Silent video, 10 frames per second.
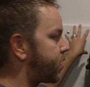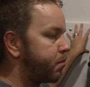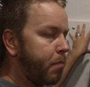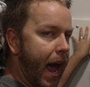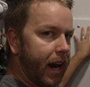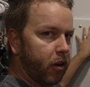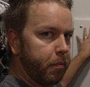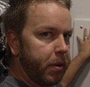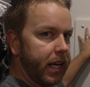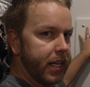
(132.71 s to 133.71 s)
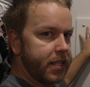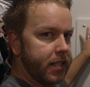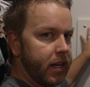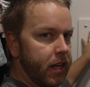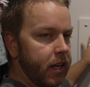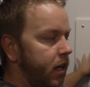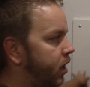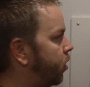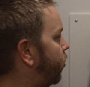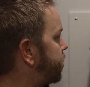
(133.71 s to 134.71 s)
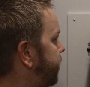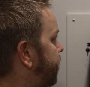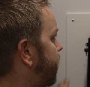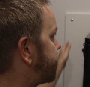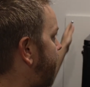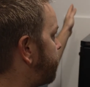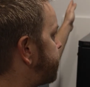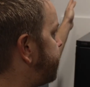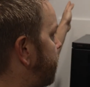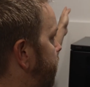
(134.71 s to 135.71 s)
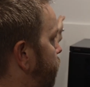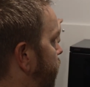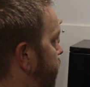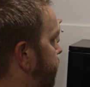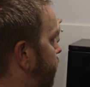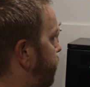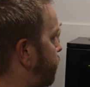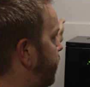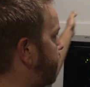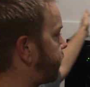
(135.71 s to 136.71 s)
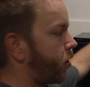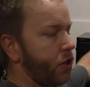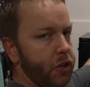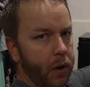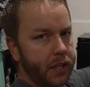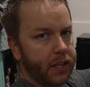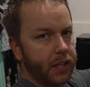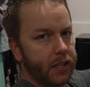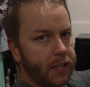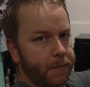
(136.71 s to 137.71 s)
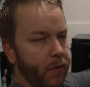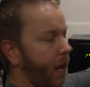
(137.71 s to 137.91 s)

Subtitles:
this backer piece was because I was dealing with 3 different joists